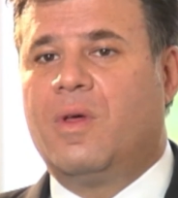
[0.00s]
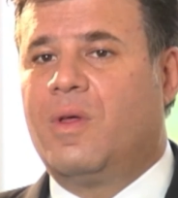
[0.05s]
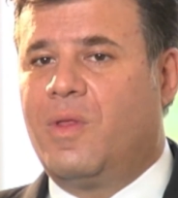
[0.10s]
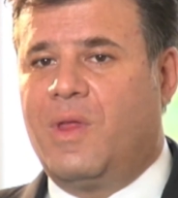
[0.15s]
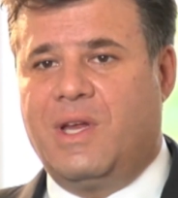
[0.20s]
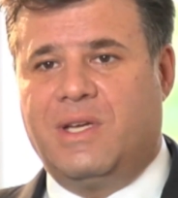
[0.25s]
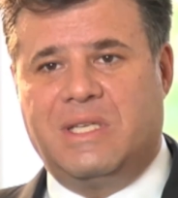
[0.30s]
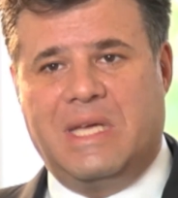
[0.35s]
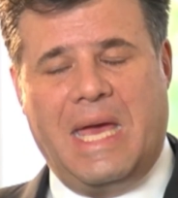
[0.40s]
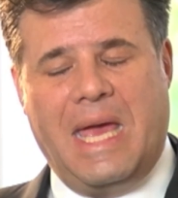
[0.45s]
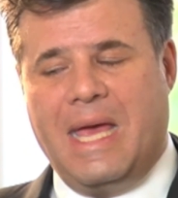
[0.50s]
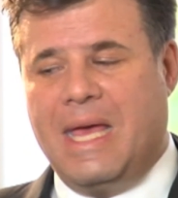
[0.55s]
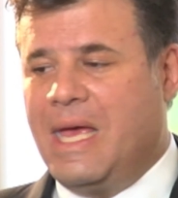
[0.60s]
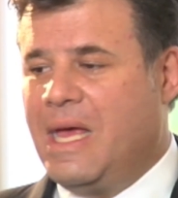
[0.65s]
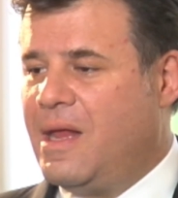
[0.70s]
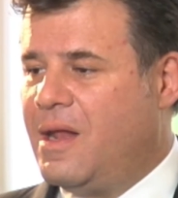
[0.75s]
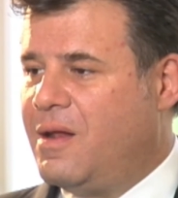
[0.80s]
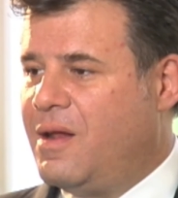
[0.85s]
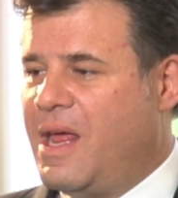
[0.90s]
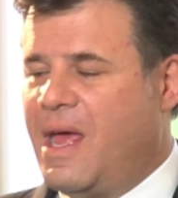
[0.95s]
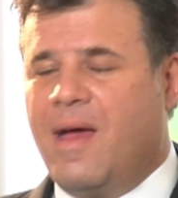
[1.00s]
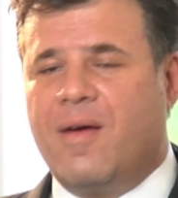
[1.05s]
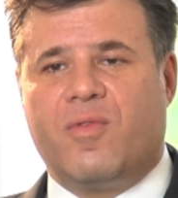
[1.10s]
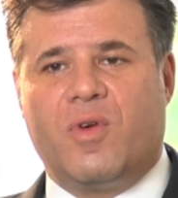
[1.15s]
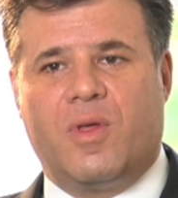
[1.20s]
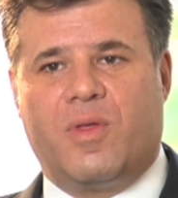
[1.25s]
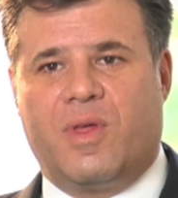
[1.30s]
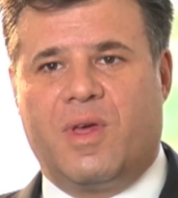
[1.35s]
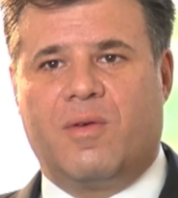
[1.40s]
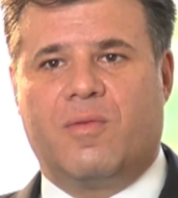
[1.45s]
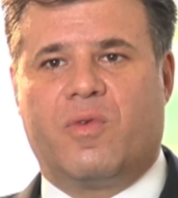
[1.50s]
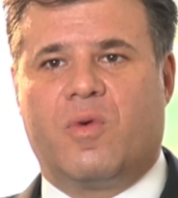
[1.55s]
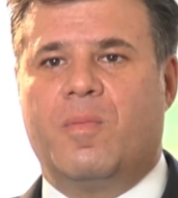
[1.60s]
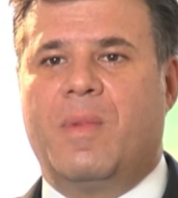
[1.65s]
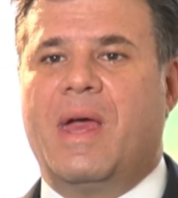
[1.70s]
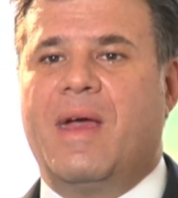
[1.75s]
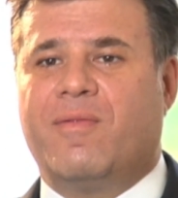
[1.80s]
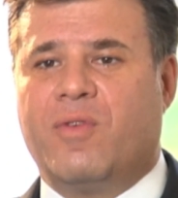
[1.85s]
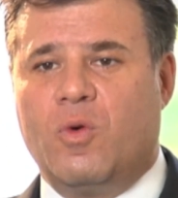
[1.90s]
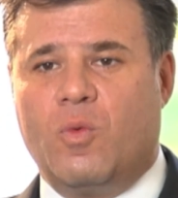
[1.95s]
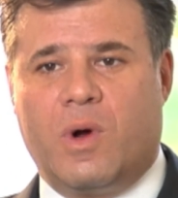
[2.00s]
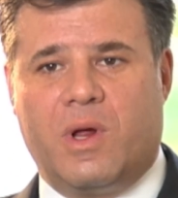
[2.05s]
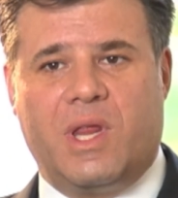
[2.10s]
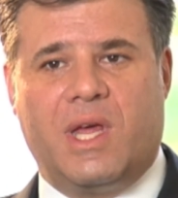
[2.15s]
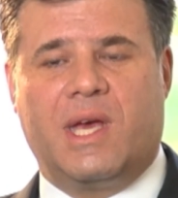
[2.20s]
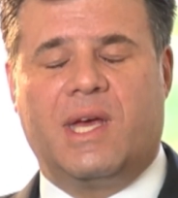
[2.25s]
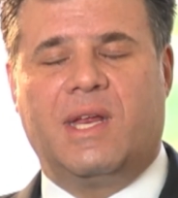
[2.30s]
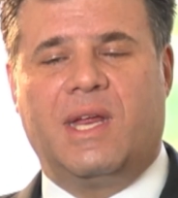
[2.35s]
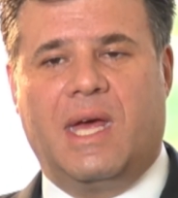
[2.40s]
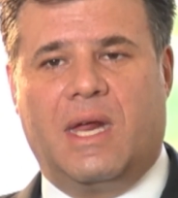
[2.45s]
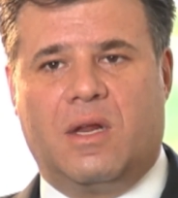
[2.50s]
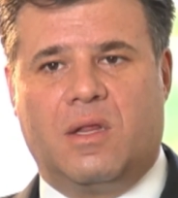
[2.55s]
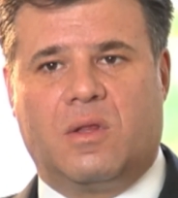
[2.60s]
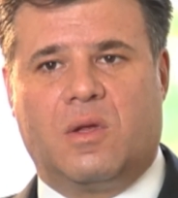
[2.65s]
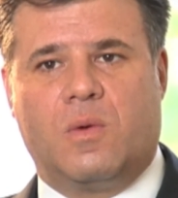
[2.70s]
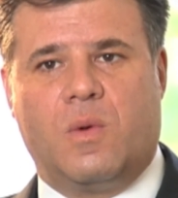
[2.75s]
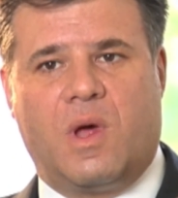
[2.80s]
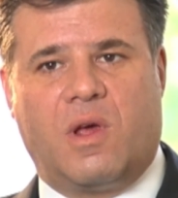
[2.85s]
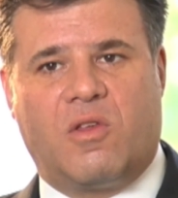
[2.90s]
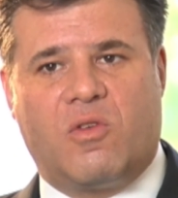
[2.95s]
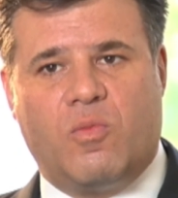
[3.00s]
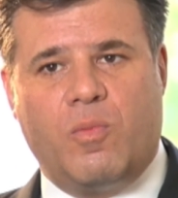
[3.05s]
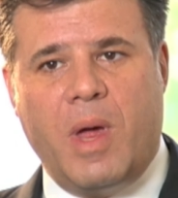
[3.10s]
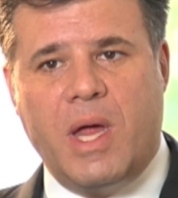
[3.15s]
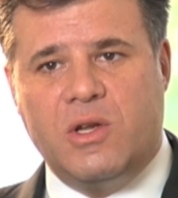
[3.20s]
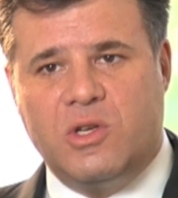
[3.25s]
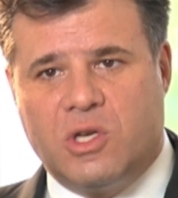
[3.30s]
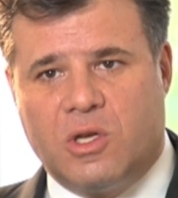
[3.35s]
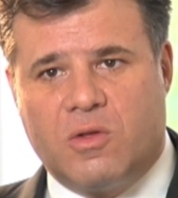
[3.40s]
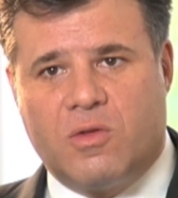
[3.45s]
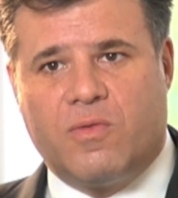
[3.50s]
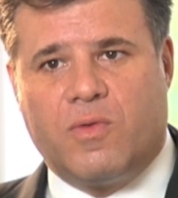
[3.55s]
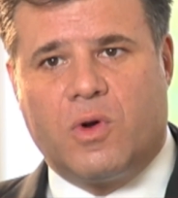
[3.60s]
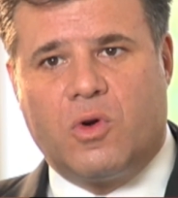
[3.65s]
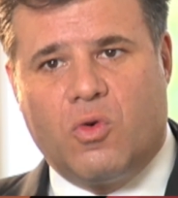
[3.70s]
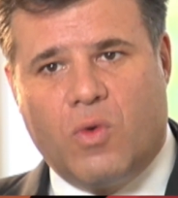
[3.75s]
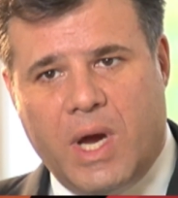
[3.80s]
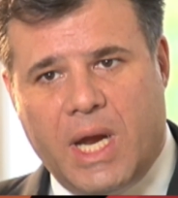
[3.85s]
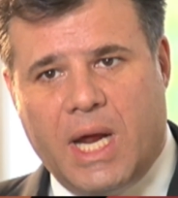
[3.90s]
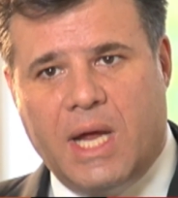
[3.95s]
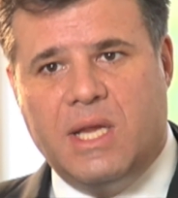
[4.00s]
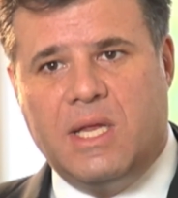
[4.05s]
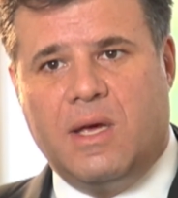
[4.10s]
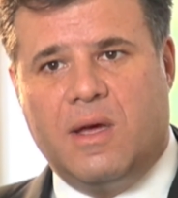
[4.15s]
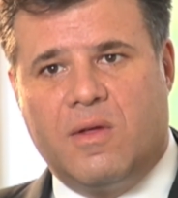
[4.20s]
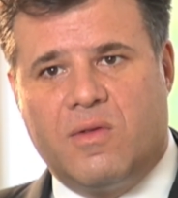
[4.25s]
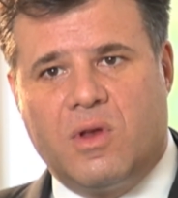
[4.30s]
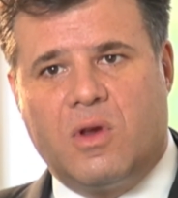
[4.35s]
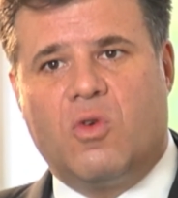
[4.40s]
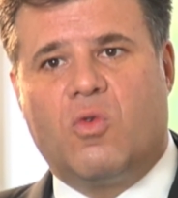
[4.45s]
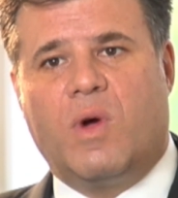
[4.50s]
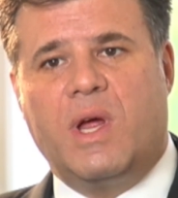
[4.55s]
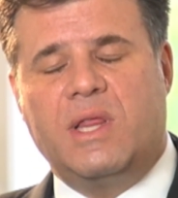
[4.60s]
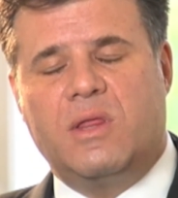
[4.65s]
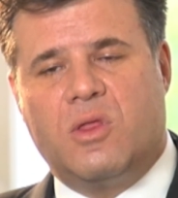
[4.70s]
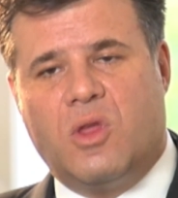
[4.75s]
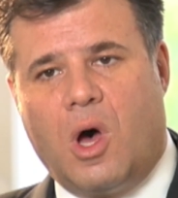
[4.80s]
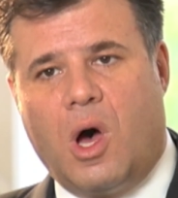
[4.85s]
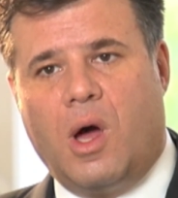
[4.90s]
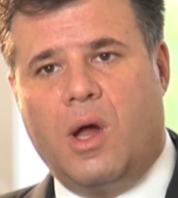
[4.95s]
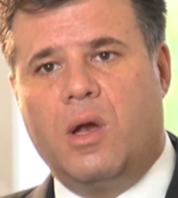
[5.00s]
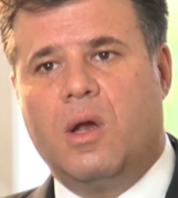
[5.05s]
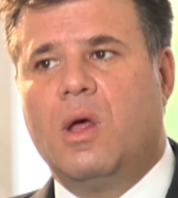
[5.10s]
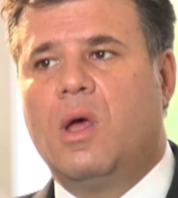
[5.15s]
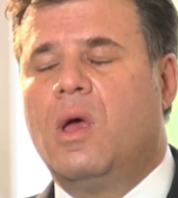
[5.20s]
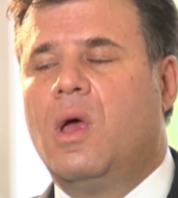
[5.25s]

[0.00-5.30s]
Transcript: They take in everything from everywhere they can get it. They're like sponges for great ideas and great thought.